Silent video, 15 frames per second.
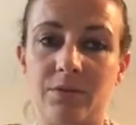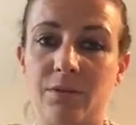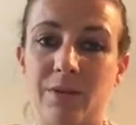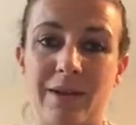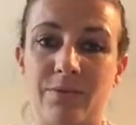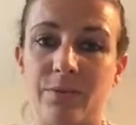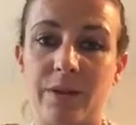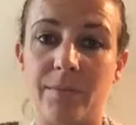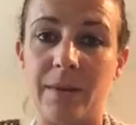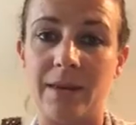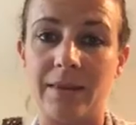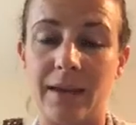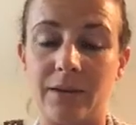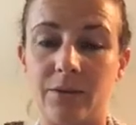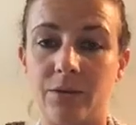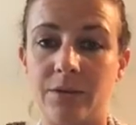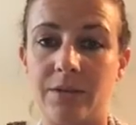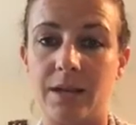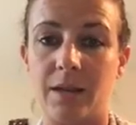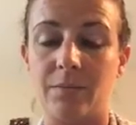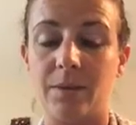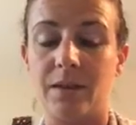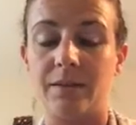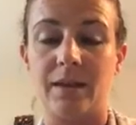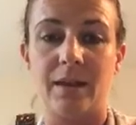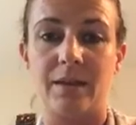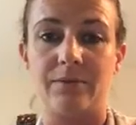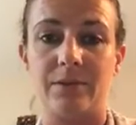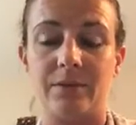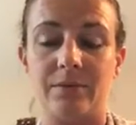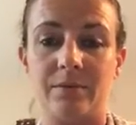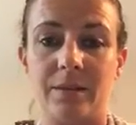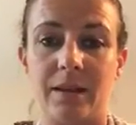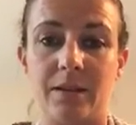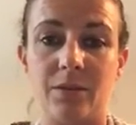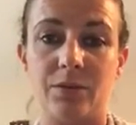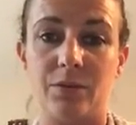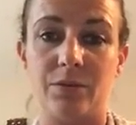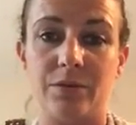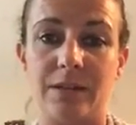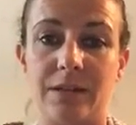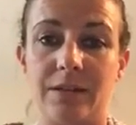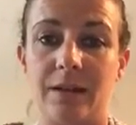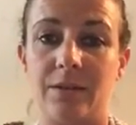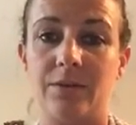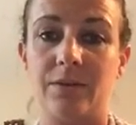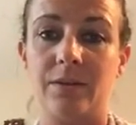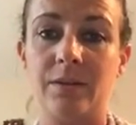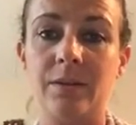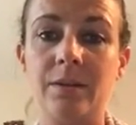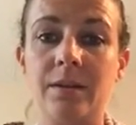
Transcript: really made that contact, because they haven't then got your details